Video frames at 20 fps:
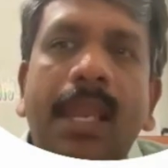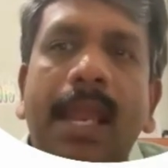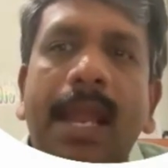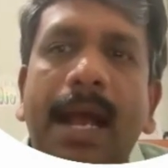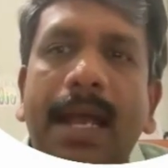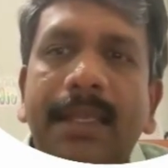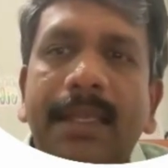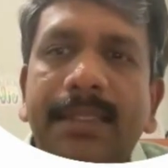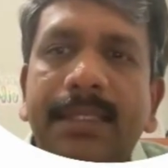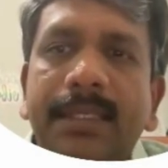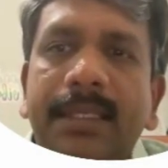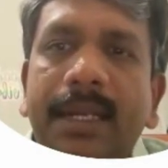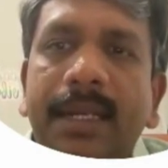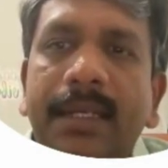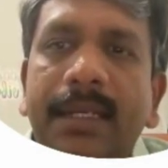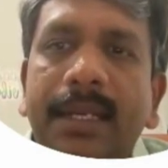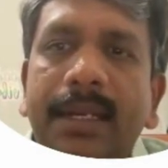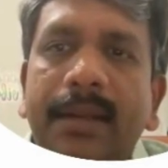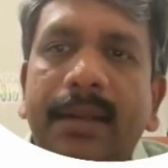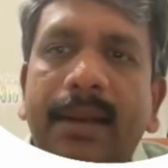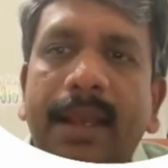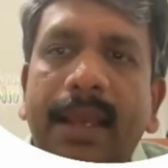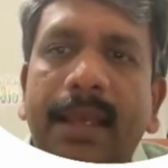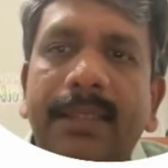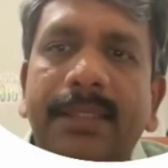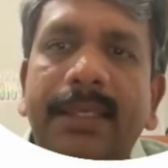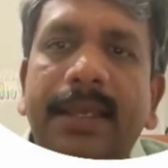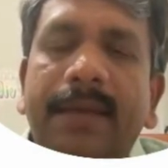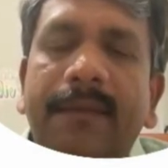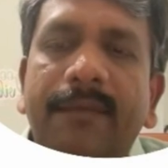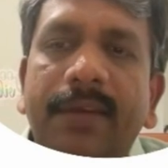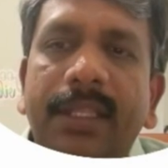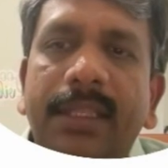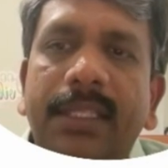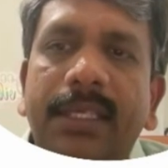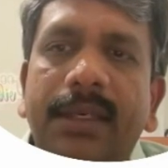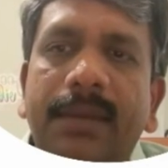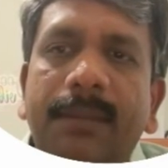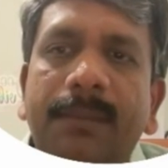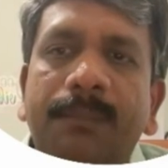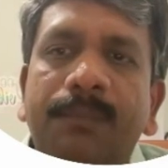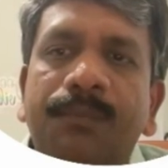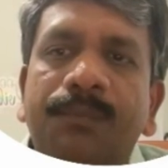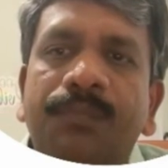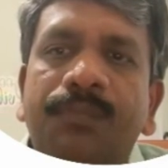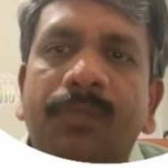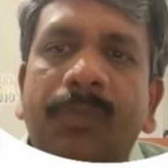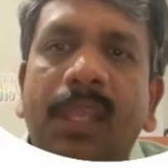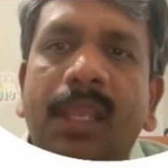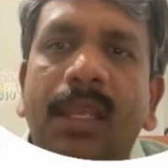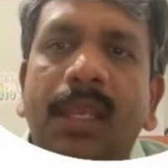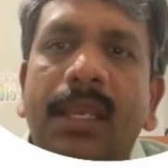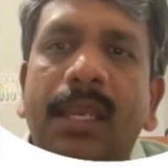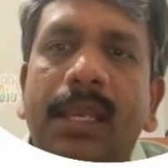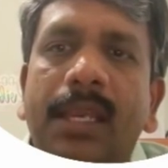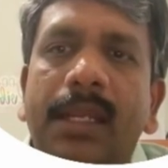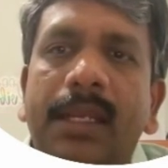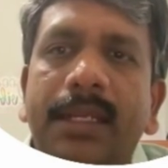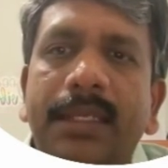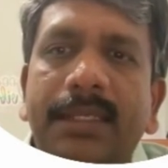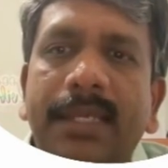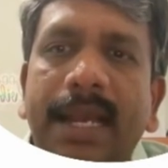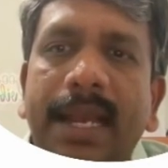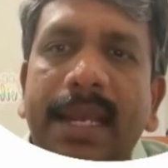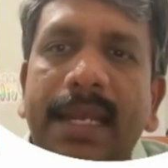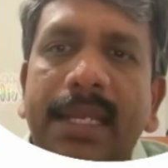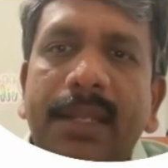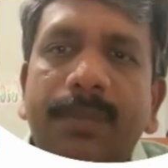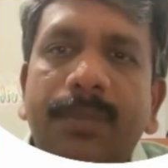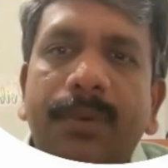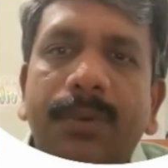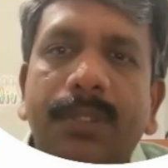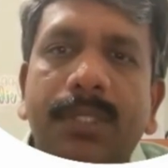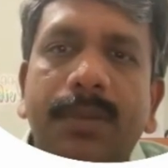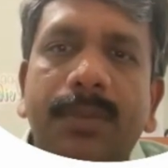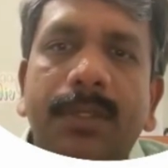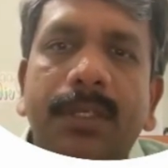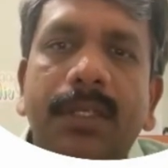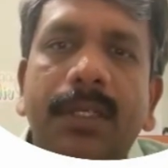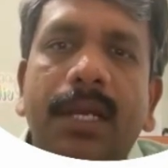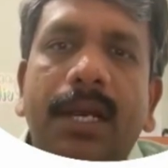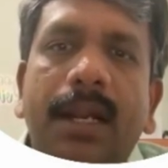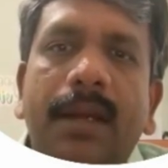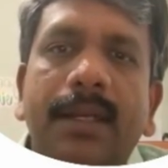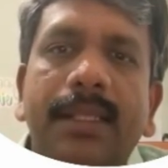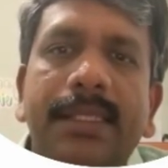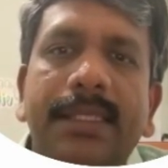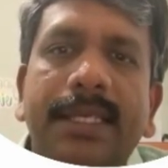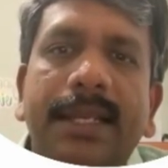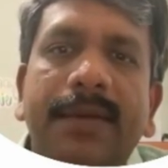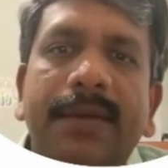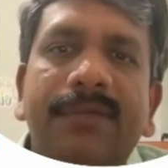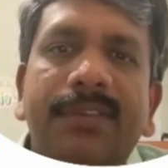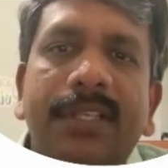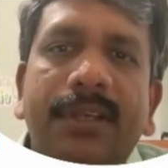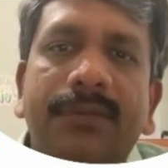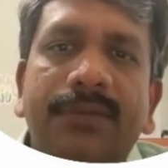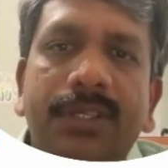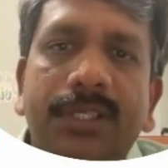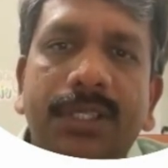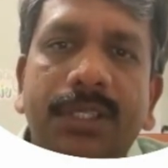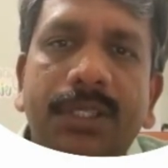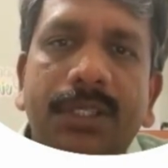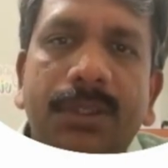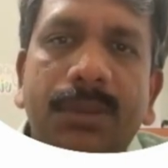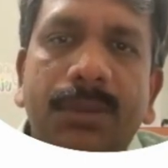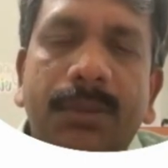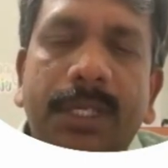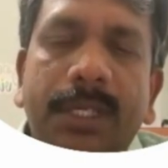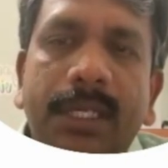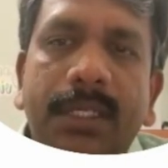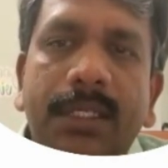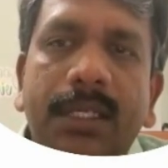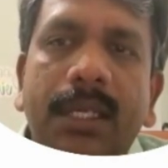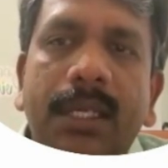As the container has everything, it is highly portable and a self-sufficient unit.